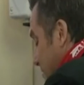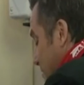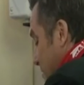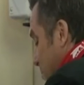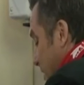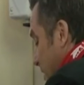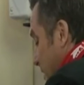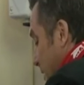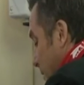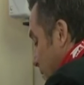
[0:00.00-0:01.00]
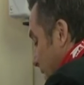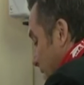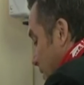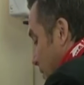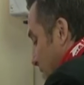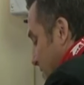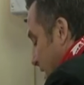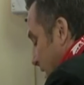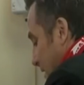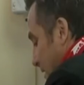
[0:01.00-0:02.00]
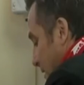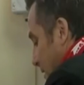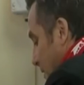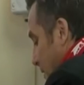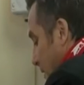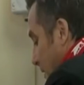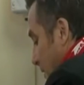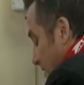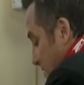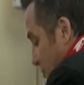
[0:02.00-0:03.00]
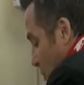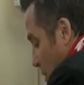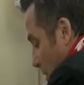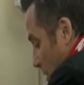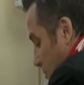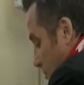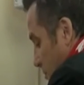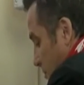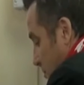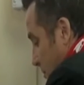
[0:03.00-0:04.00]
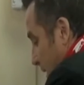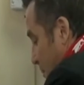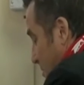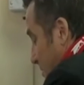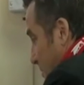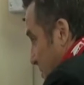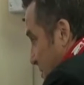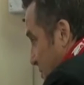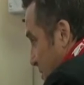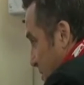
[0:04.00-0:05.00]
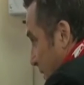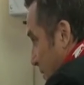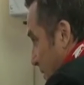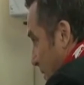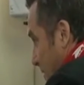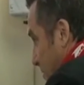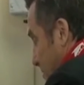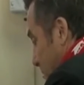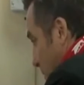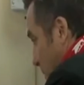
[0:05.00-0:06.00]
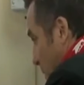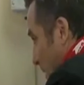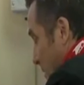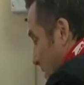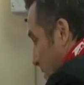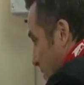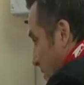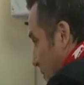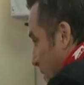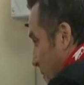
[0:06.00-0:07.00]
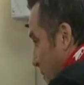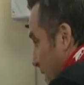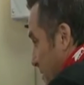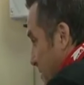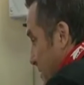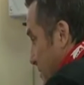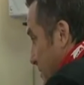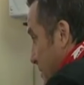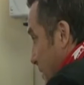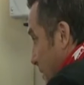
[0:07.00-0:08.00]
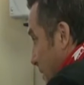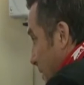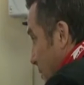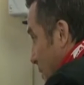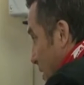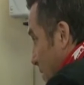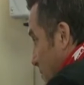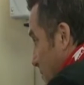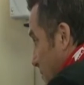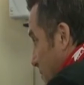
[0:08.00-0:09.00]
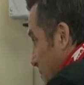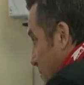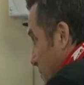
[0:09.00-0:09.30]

as we speak. Um, I know it's not ideal. This is more my personal decision. I realize there's people probably that don't agree with my decision, but